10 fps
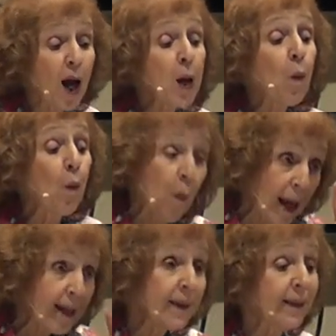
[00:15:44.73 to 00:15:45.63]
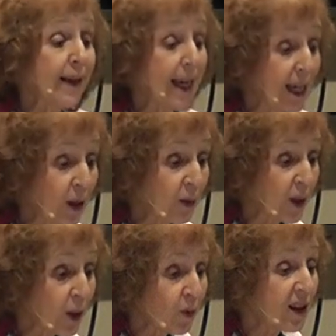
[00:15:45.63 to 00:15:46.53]
I was
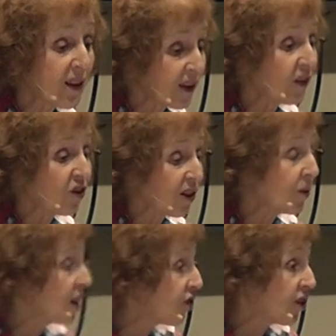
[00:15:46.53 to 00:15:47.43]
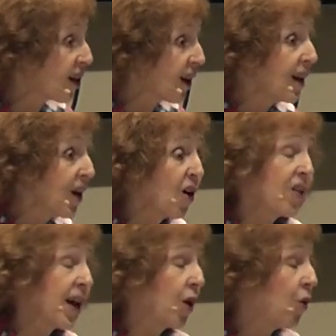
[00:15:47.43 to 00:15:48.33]
angry with this generation, and I
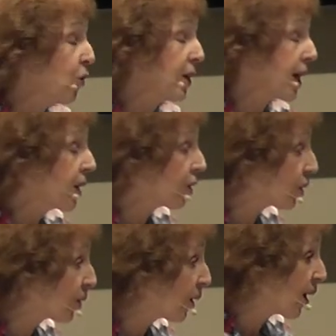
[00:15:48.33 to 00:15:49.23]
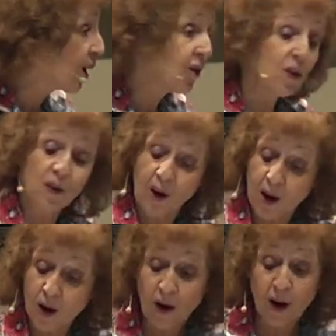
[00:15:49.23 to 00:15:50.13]
call that holy anger. I do
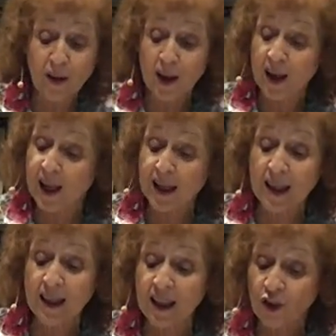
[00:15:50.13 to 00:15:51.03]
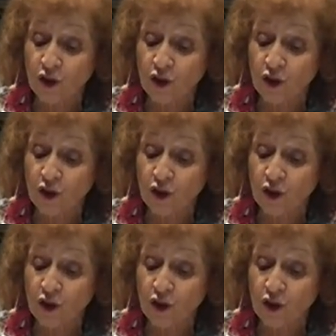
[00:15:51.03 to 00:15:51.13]
not call that anything